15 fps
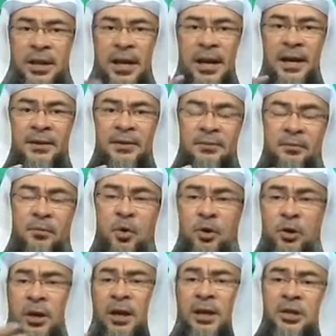she had
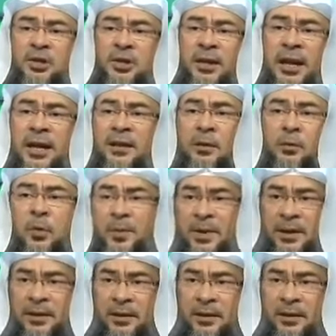more knowledge than other